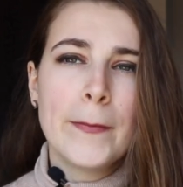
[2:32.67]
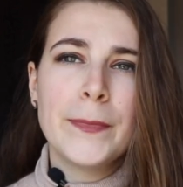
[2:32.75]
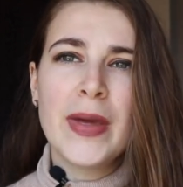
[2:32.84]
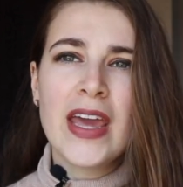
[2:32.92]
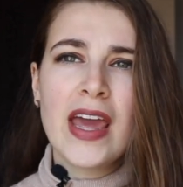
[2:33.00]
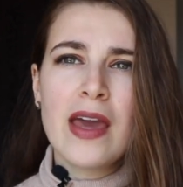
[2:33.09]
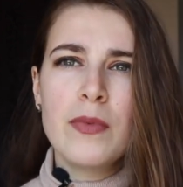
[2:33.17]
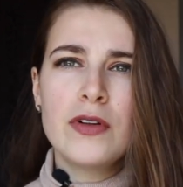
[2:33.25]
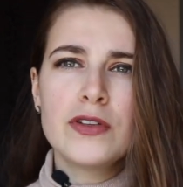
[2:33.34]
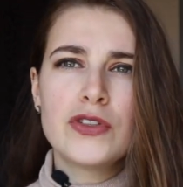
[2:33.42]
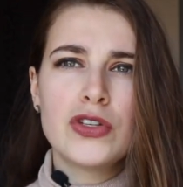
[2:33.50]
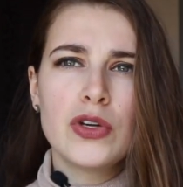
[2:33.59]
Being
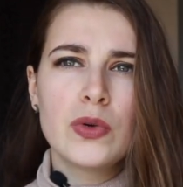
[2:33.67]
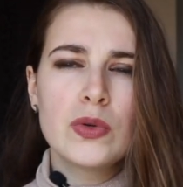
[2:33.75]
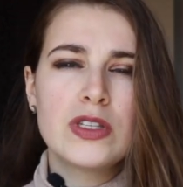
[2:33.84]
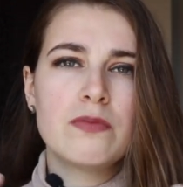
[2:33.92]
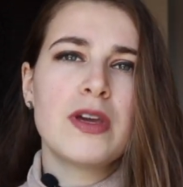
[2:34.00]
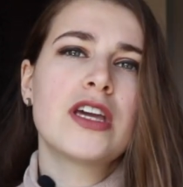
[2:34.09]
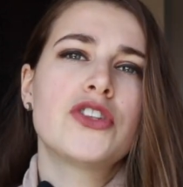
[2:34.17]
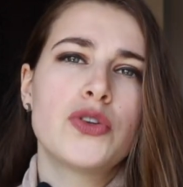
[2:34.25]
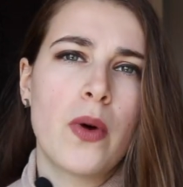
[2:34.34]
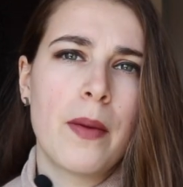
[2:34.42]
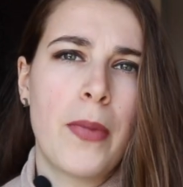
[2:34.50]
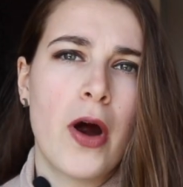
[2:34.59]
able to speak
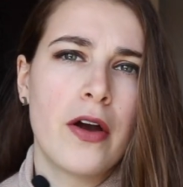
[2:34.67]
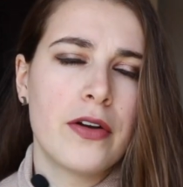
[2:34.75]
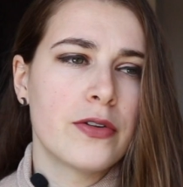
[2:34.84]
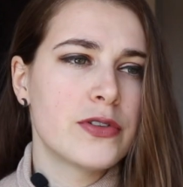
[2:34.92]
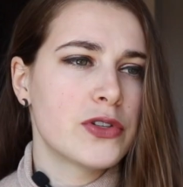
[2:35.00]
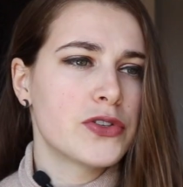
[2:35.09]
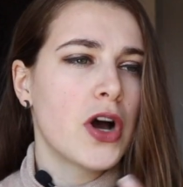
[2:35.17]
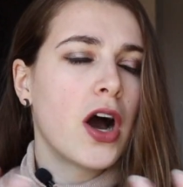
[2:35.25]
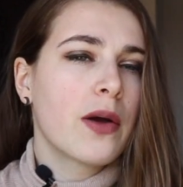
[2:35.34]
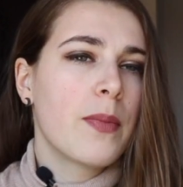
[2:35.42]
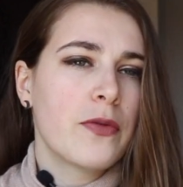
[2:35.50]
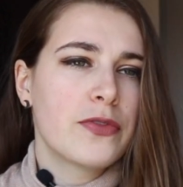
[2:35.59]
to our partners or
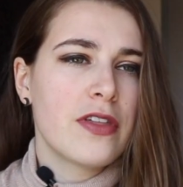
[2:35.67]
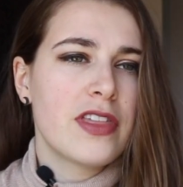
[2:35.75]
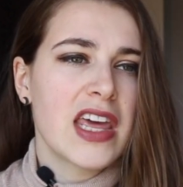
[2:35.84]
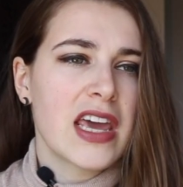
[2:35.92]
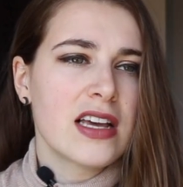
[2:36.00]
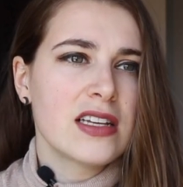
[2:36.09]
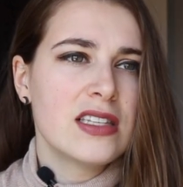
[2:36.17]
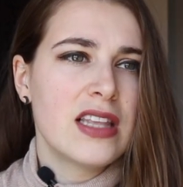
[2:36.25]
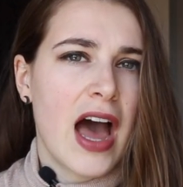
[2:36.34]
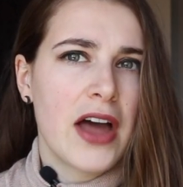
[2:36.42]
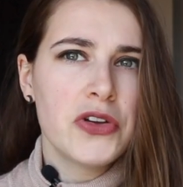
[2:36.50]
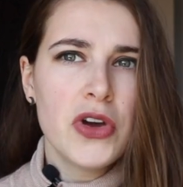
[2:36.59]
talk about the things
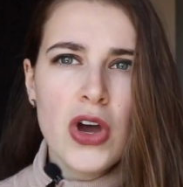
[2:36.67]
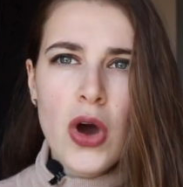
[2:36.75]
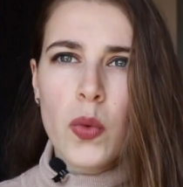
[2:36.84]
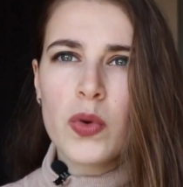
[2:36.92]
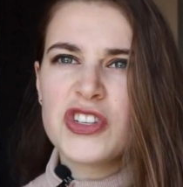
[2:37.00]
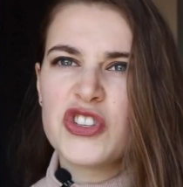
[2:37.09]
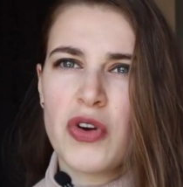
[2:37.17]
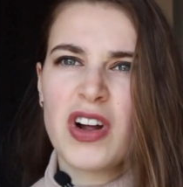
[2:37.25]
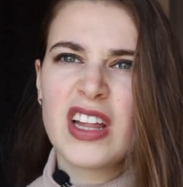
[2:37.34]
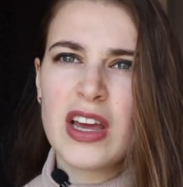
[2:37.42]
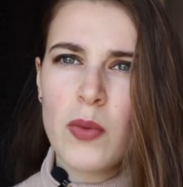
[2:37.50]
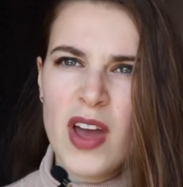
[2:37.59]
that we're
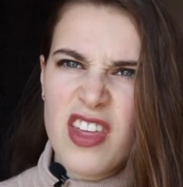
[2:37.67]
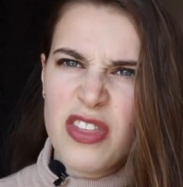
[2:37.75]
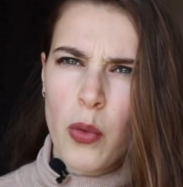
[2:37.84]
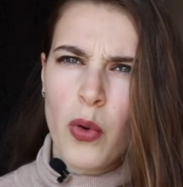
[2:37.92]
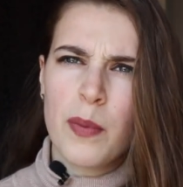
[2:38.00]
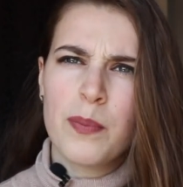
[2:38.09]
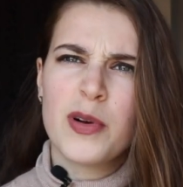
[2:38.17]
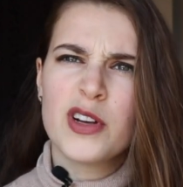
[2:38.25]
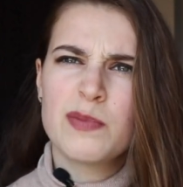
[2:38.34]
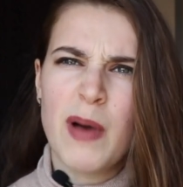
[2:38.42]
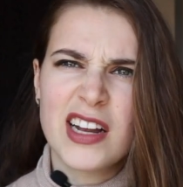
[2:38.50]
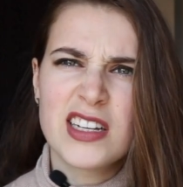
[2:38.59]
struggling with, or
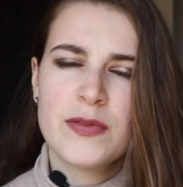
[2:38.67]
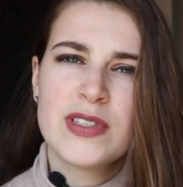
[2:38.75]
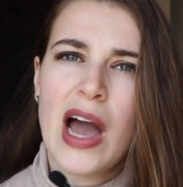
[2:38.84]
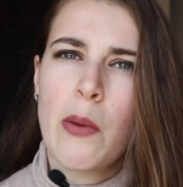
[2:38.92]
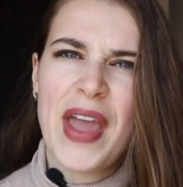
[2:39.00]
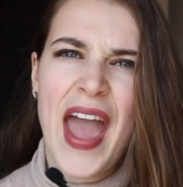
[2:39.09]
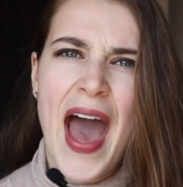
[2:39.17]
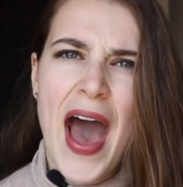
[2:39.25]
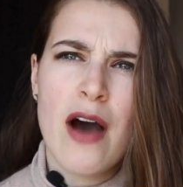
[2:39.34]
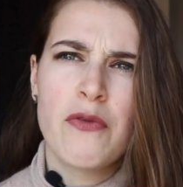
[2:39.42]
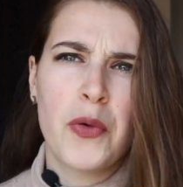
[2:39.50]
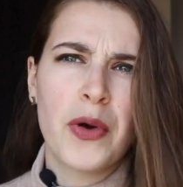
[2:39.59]
perspectives that we
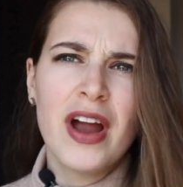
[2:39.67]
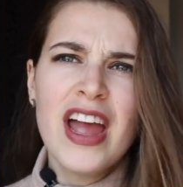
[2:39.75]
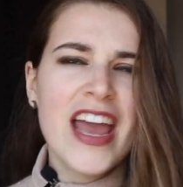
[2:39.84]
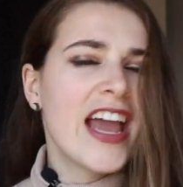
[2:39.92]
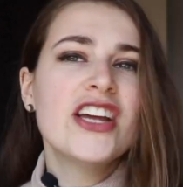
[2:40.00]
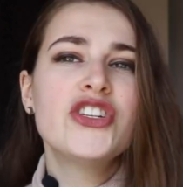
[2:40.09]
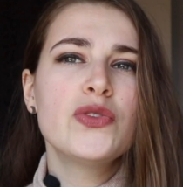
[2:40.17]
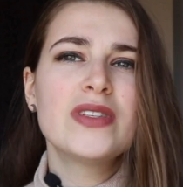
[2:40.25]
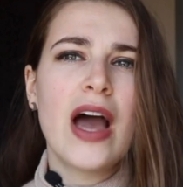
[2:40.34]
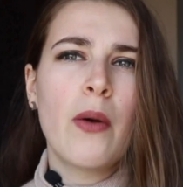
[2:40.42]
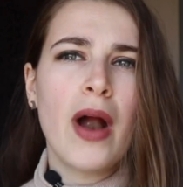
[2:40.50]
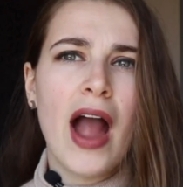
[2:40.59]
have, or issues
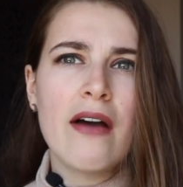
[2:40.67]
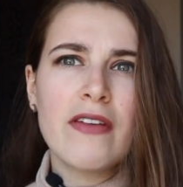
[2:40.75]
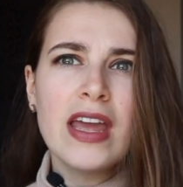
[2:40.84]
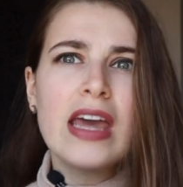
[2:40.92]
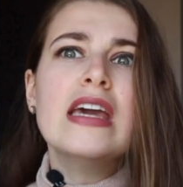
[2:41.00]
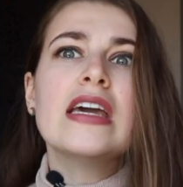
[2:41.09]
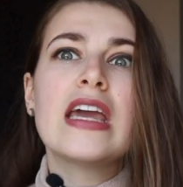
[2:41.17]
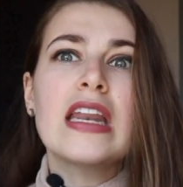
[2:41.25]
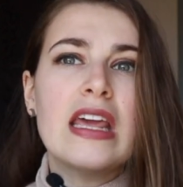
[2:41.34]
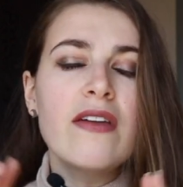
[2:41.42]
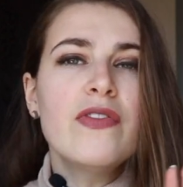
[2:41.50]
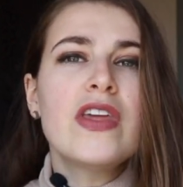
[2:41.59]
that we're having,
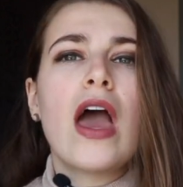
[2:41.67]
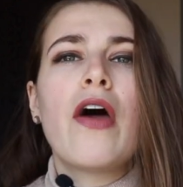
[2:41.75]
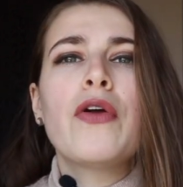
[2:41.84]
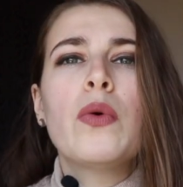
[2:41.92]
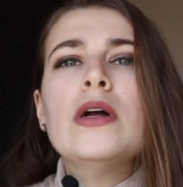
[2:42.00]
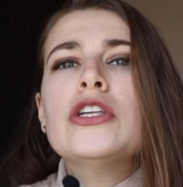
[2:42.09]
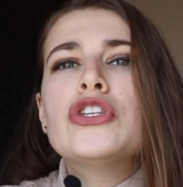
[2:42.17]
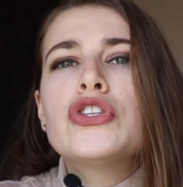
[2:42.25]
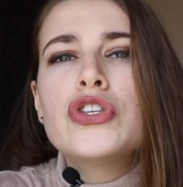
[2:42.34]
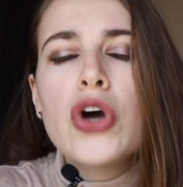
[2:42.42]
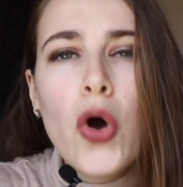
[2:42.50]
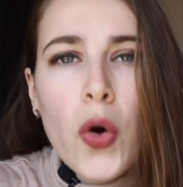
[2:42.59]
can give the other one
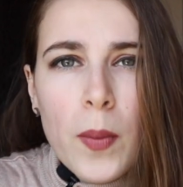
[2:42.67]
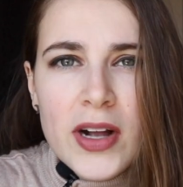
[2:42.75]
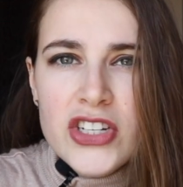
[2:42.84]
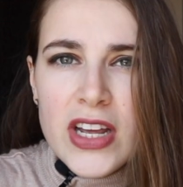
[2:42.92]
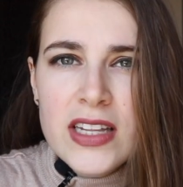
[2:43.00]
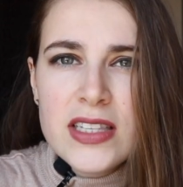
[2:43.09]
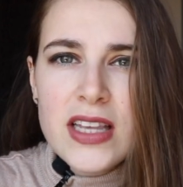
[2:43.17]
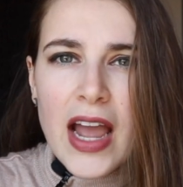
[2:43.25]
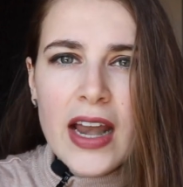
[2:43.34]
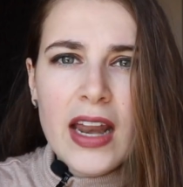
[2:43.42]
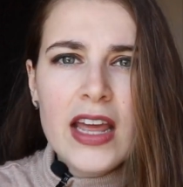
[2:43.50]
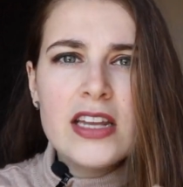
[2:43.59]
so much
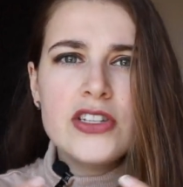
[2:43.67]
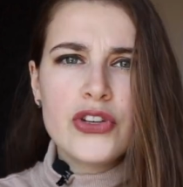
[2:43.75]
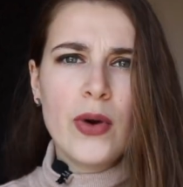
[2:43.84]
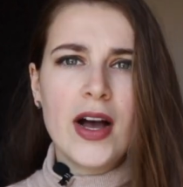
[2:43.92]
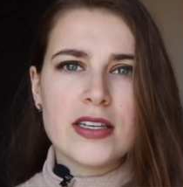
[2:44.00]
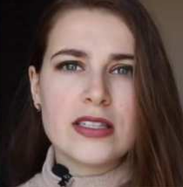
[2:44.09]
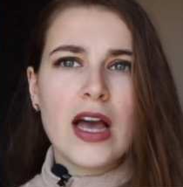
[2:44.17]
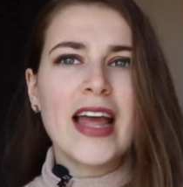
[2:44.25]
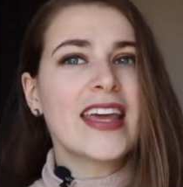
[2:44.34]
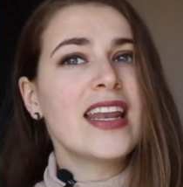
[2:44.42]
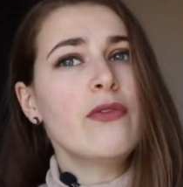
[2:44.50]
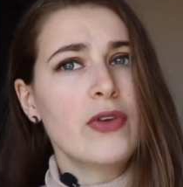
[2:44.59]
insight into us,
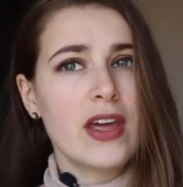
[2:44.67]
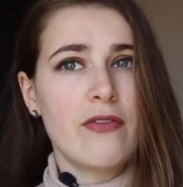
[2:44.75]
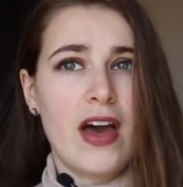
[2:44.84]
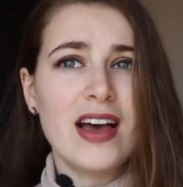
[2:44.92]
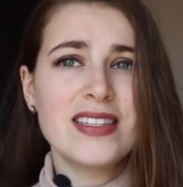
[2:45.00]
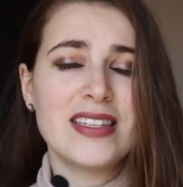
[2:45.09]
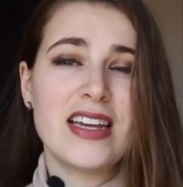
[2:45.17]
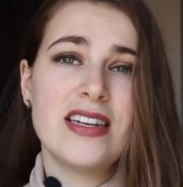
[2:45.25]
and can even give us